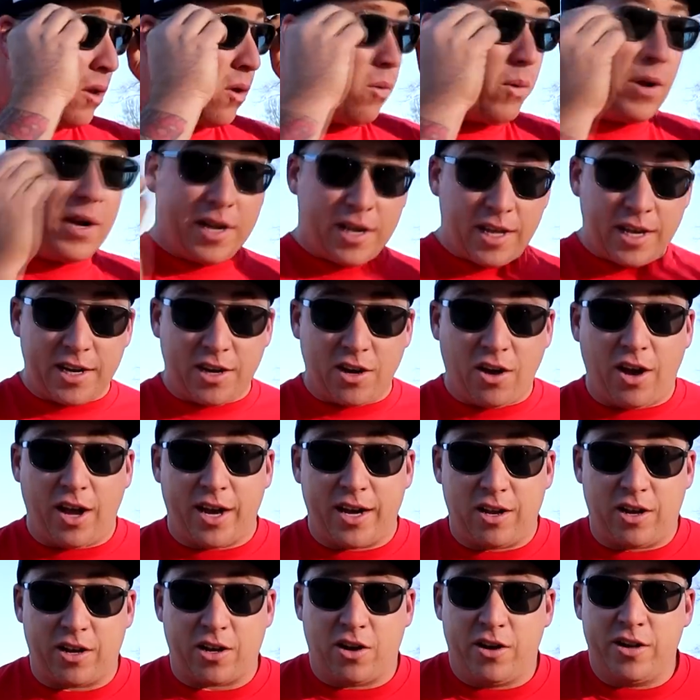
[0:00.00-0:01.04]
We nearly
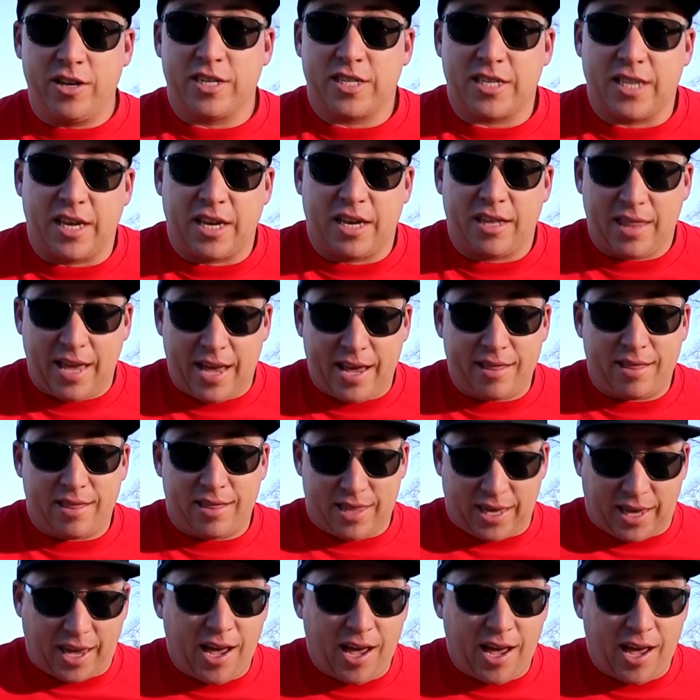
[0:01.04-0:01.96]
died. Like, honestly, the